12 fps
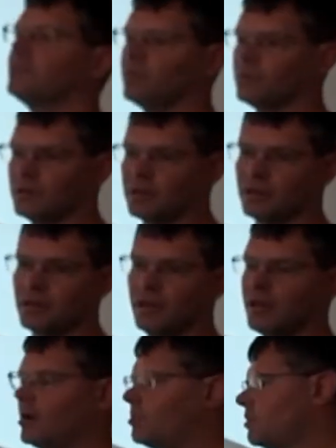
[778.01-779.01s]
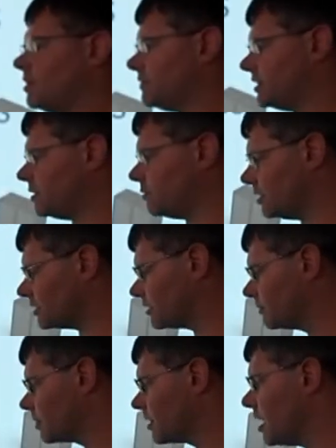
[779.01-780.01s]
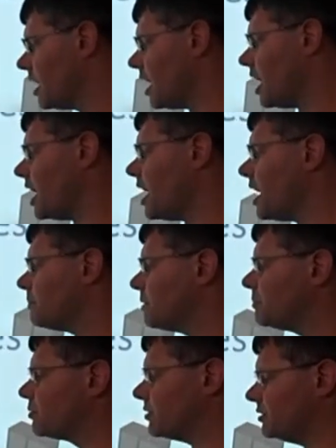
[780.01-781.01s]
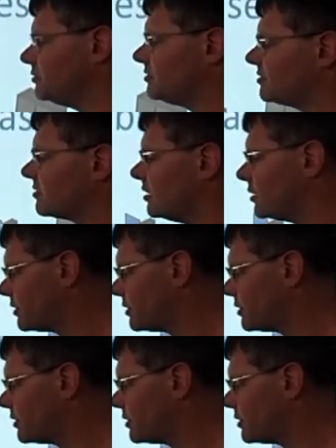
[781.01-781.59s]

secure than a private network. People that use this kind